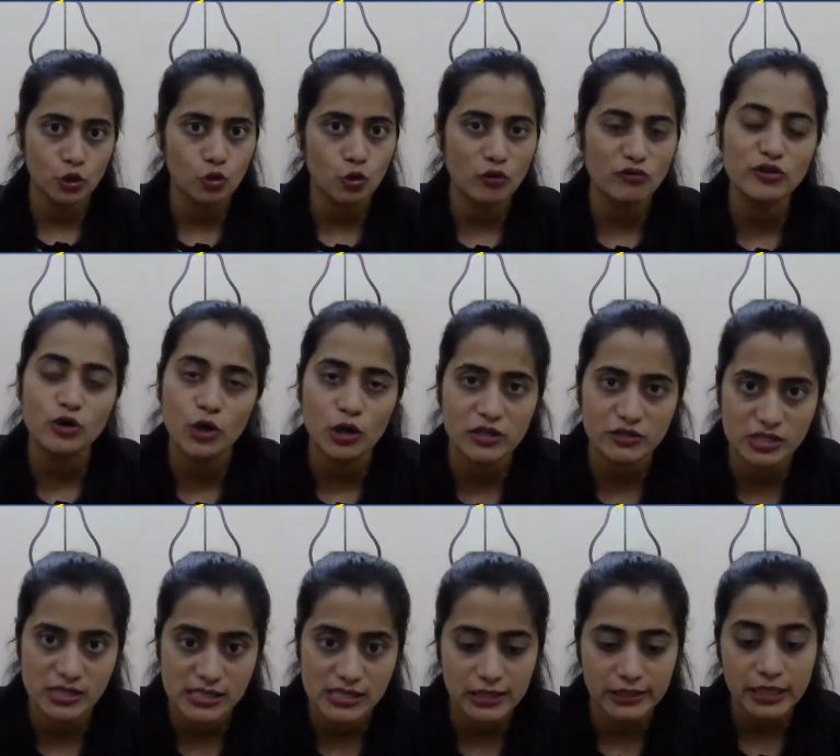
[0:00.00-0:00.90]
overall
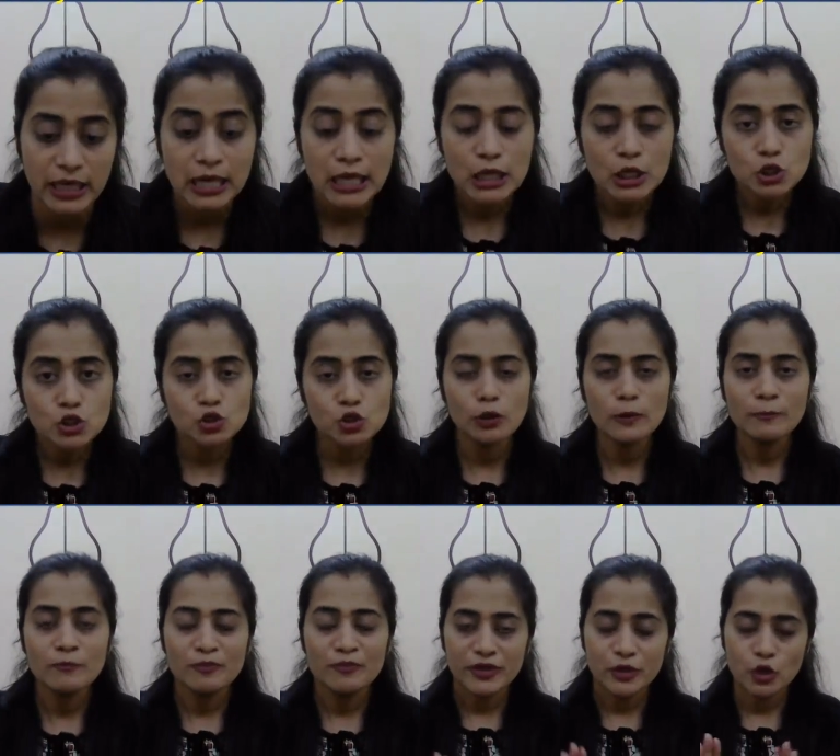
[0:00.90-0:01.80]
result.
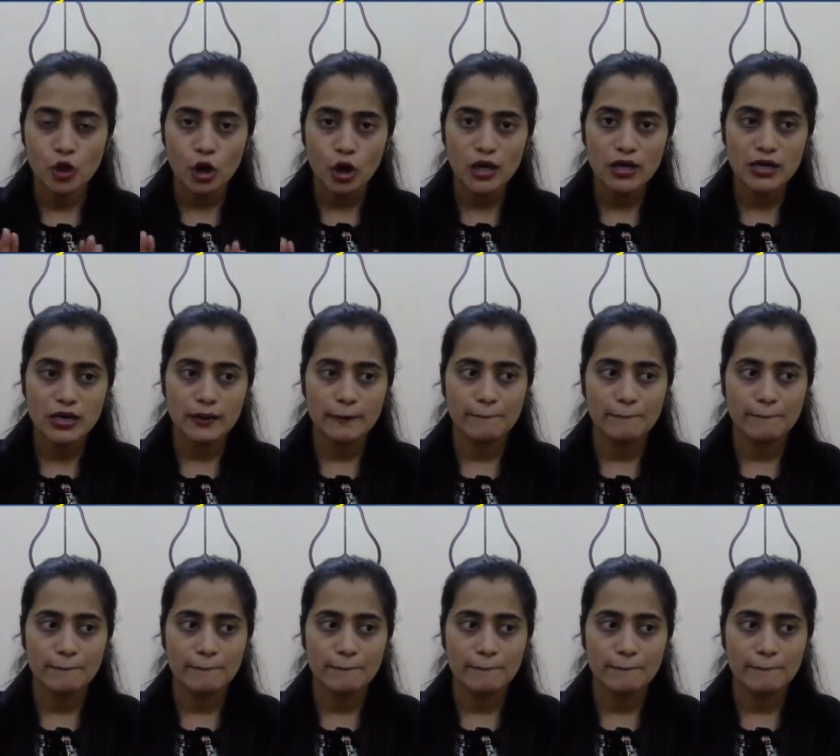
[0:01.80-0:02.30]
So your